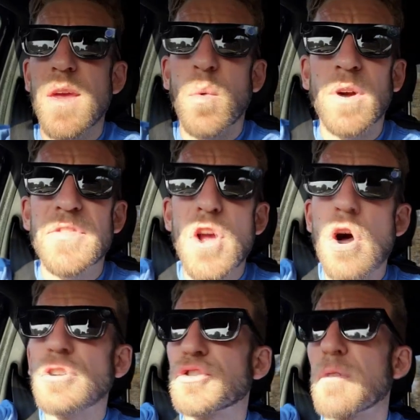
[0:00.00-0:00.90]
They weren't the
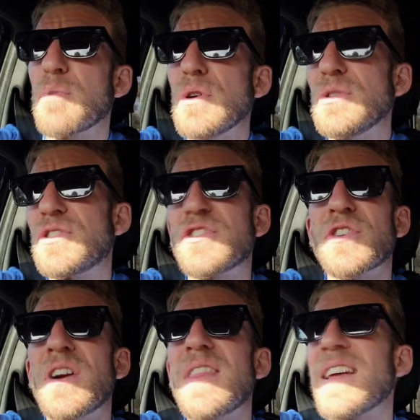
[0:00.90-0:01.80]
Ultra Boosts
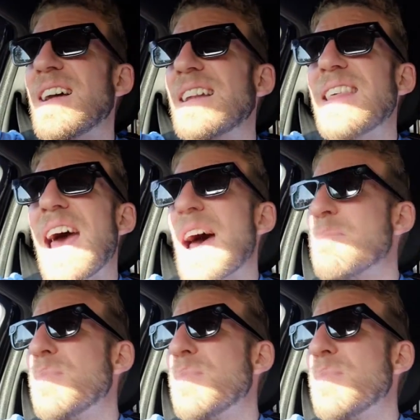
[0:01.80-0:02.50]
or anything like that,